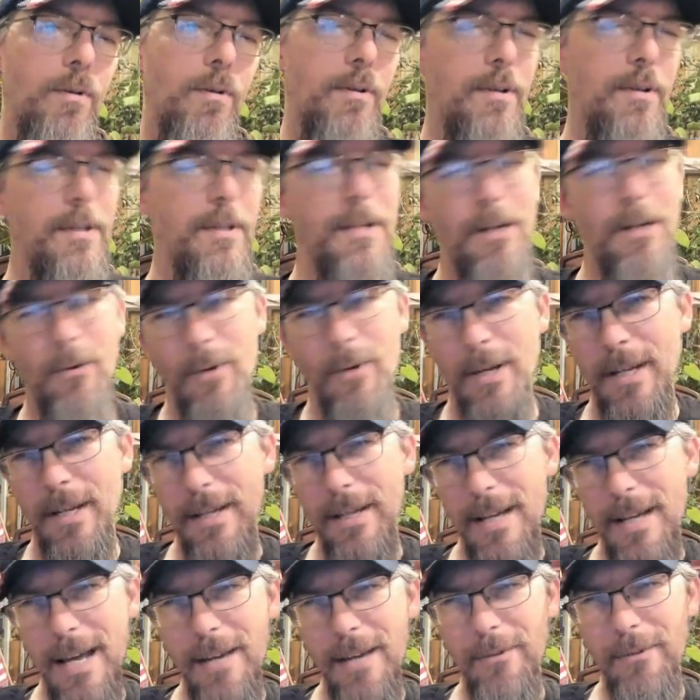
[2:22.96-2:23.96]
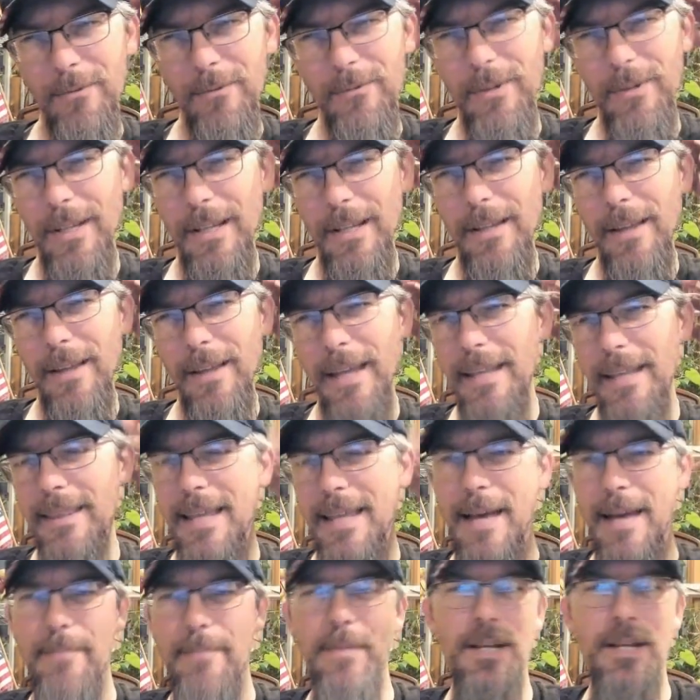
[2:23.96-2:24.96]
You know what? I don't really like
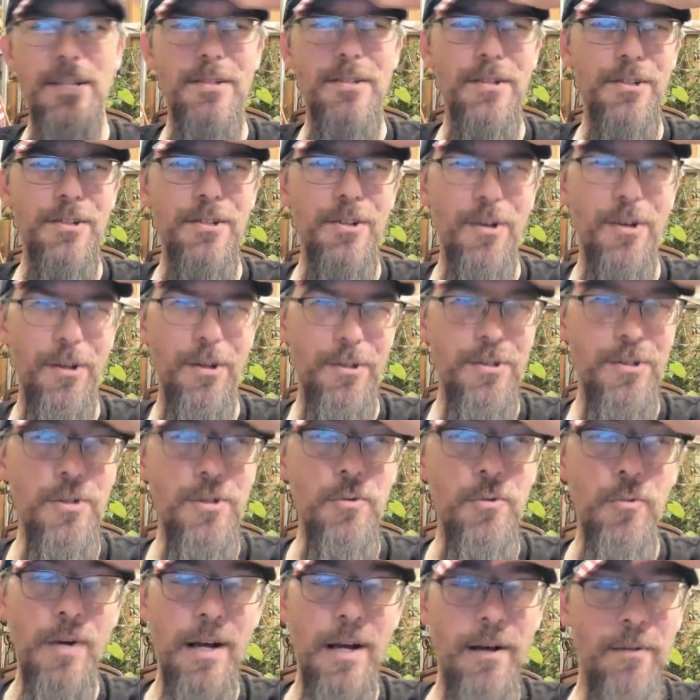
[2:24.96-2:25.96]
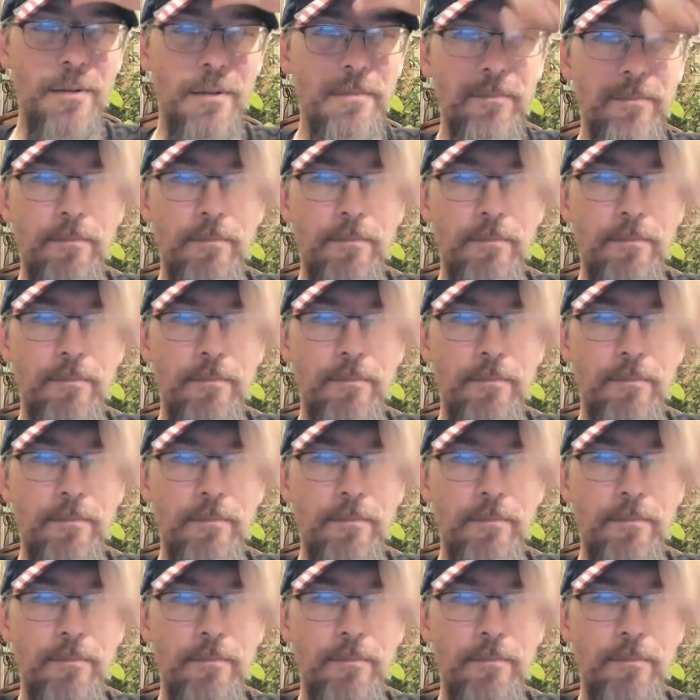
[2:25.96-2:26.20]
that message all too well.